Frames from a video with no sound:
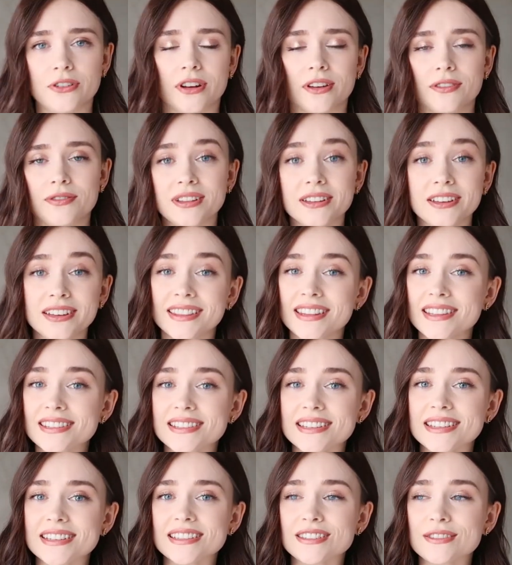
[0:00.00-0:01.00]
I feel like
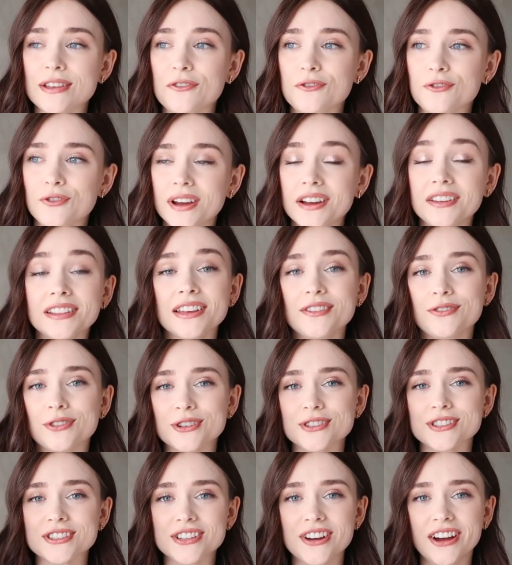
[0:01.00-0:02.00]
this is fairly
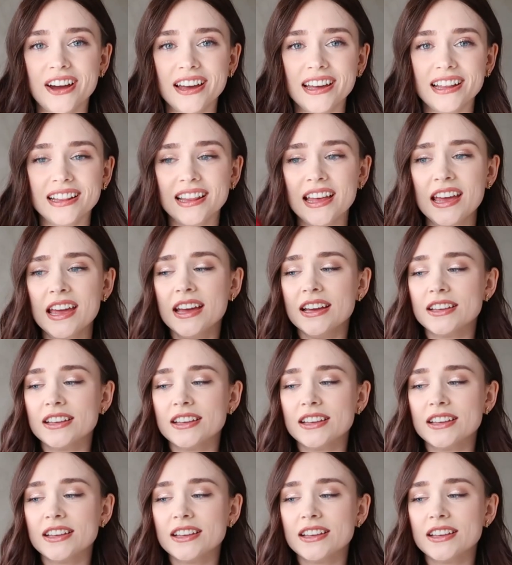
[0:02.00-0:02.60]
versatile.